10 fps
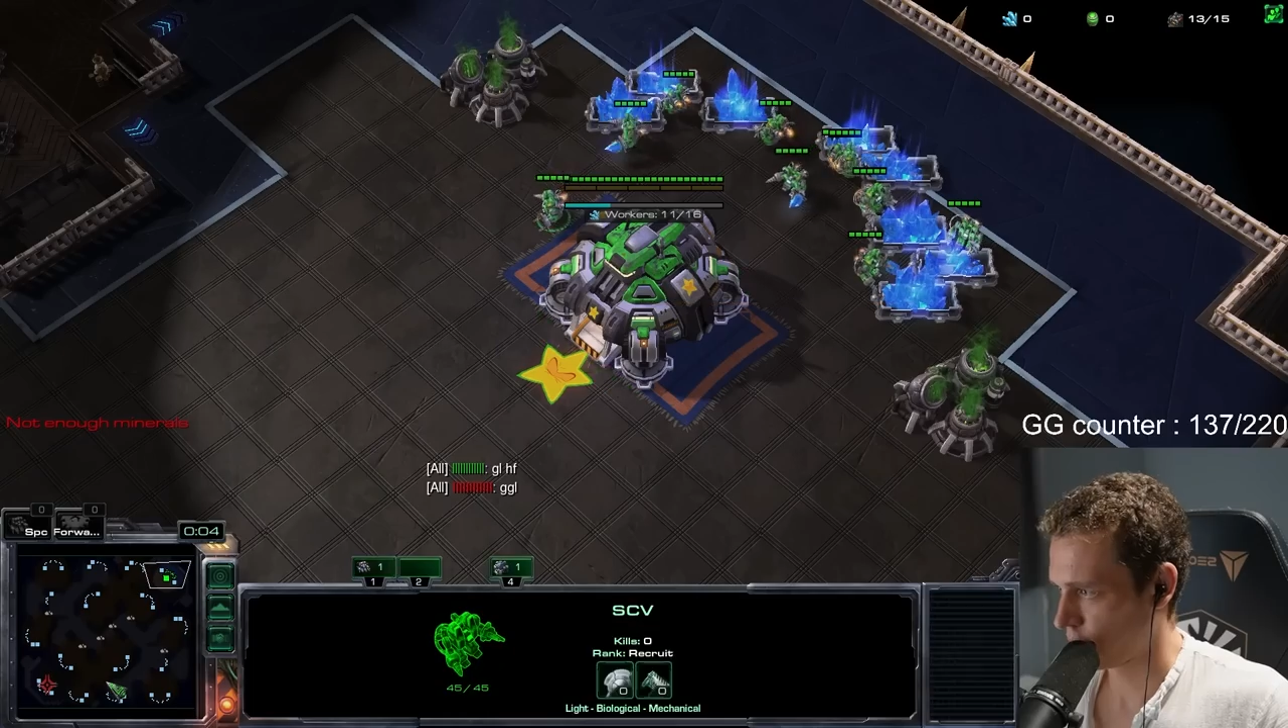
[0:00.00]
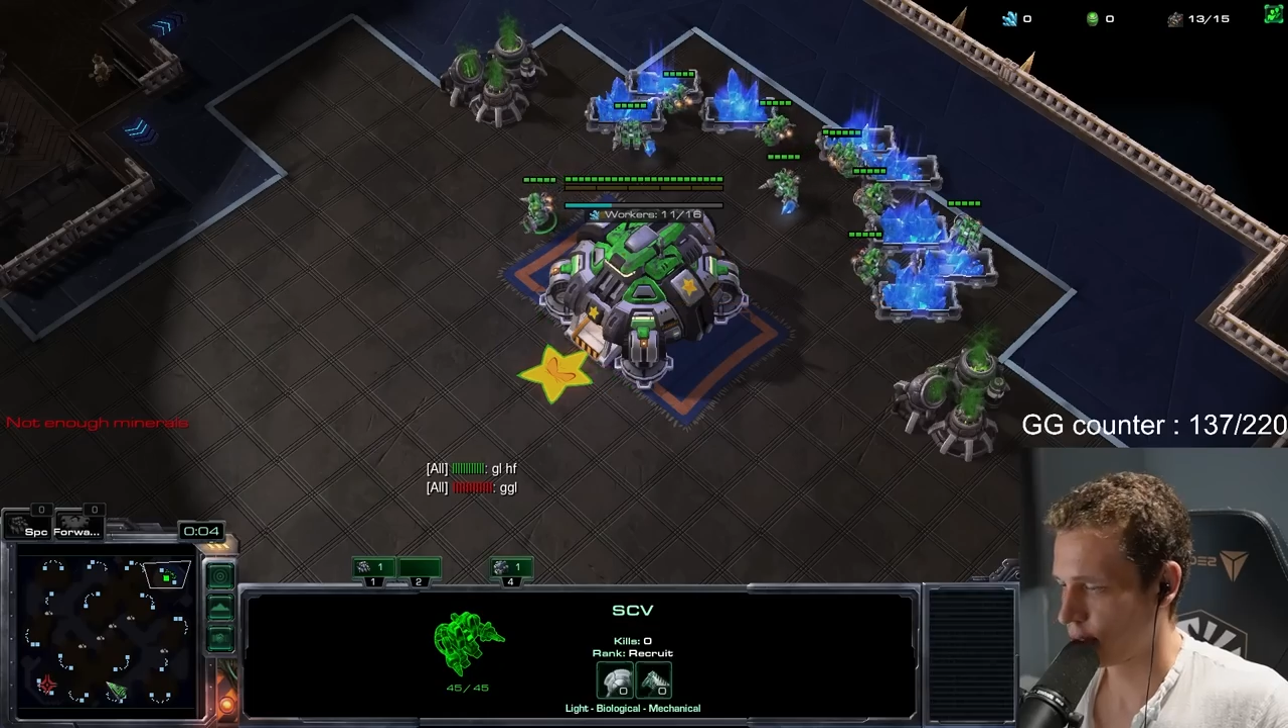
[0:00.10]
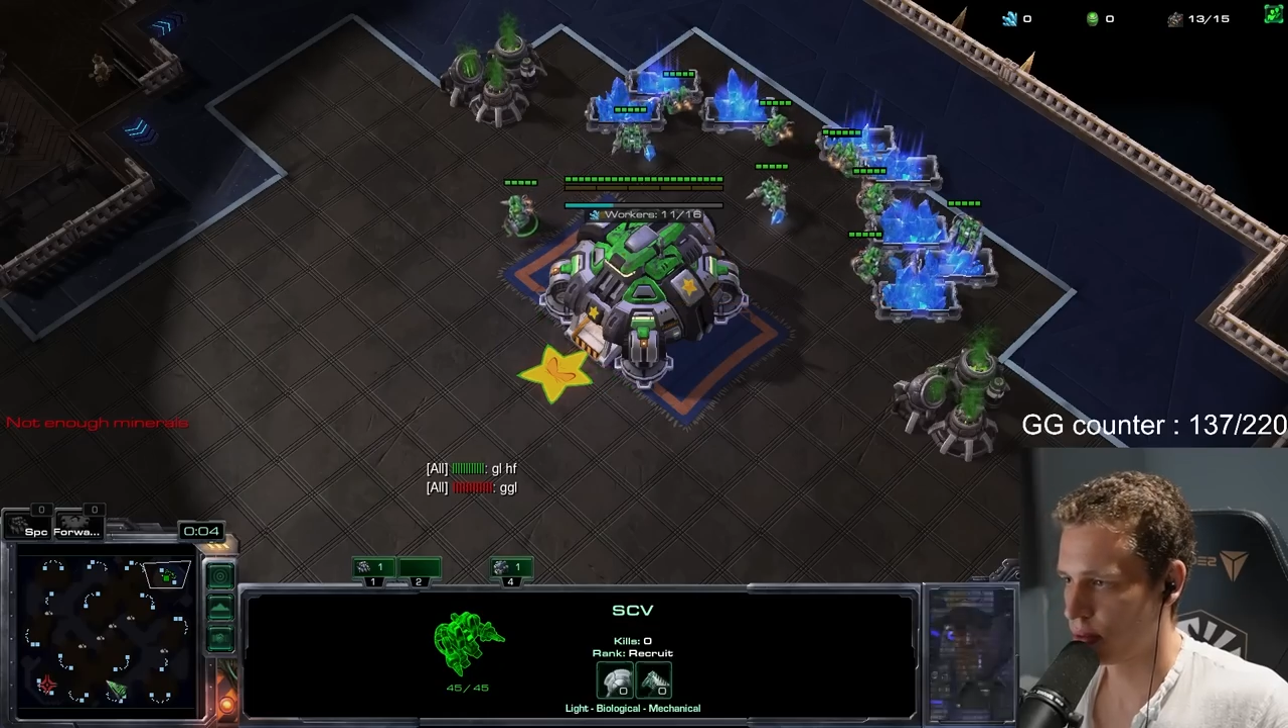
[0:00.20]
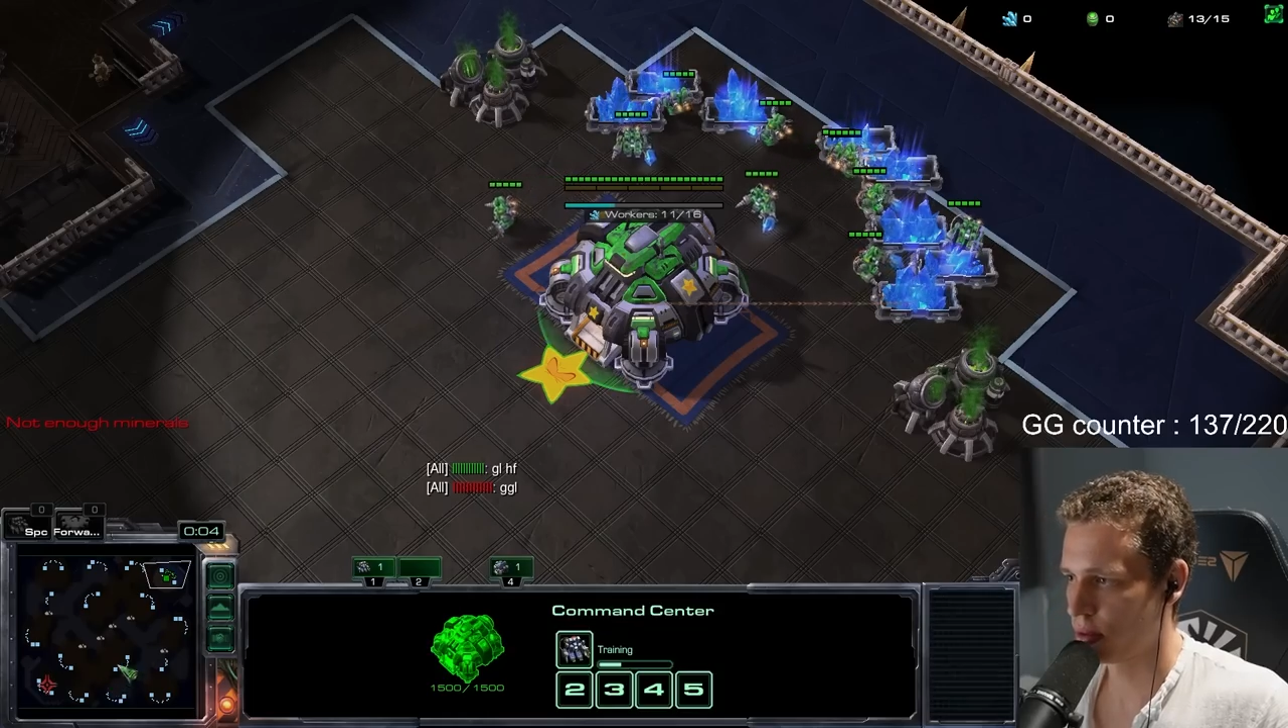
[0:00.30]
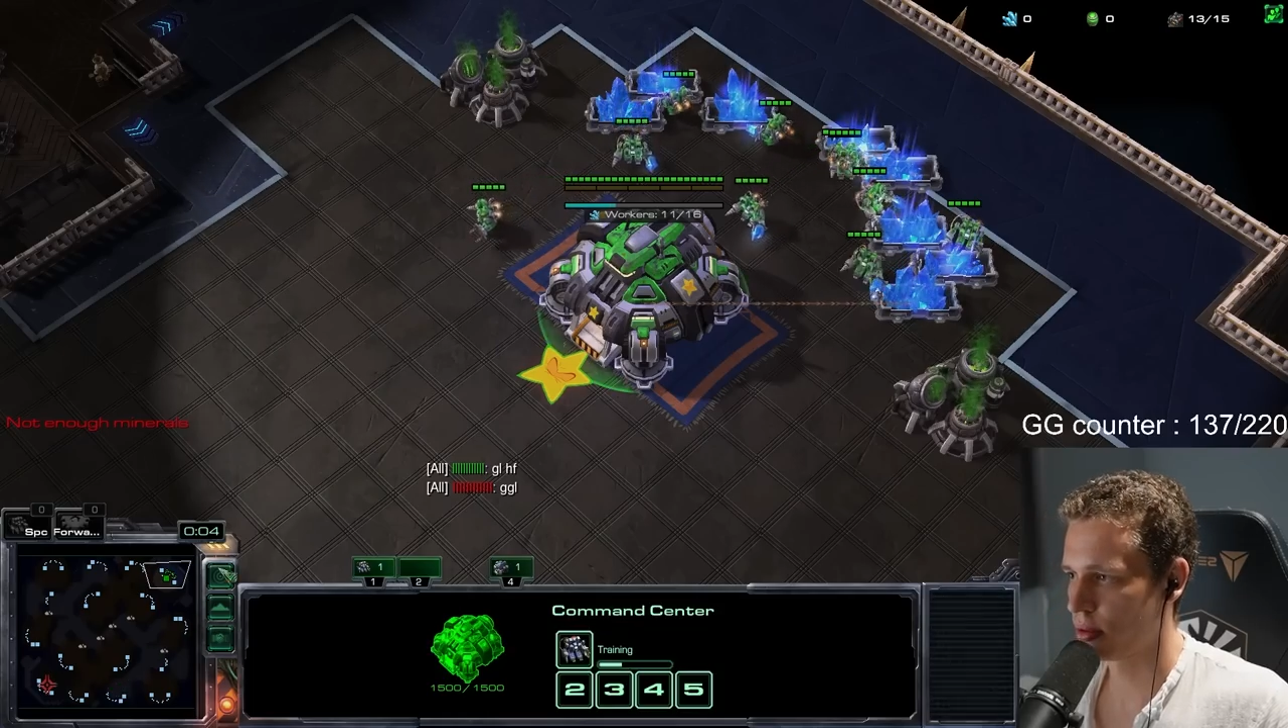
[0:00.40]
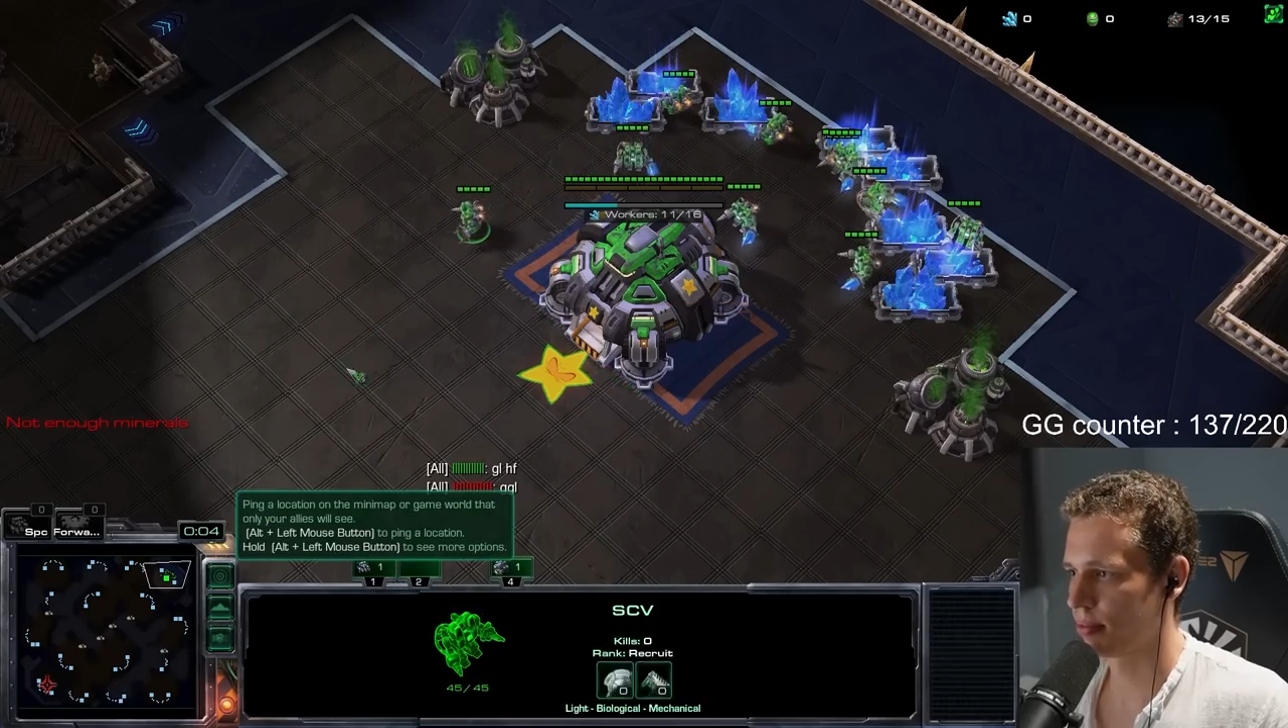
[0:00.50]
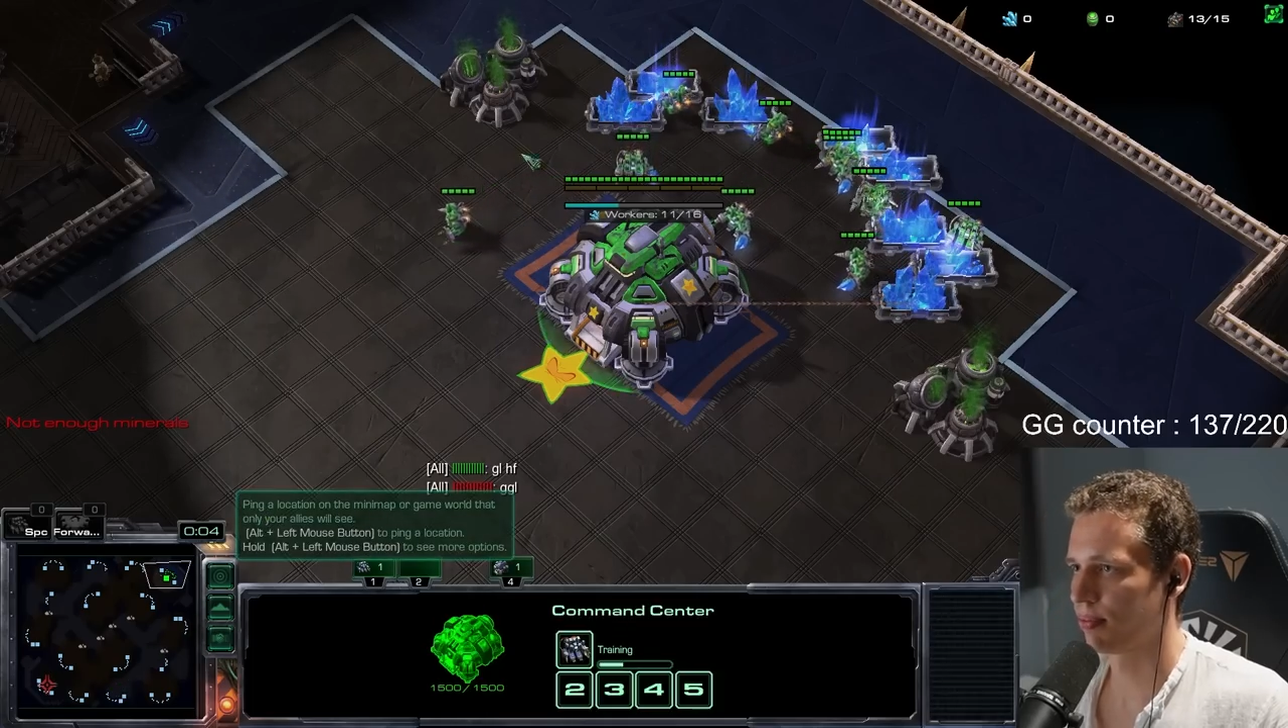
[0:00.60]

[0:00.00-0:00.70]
Oh.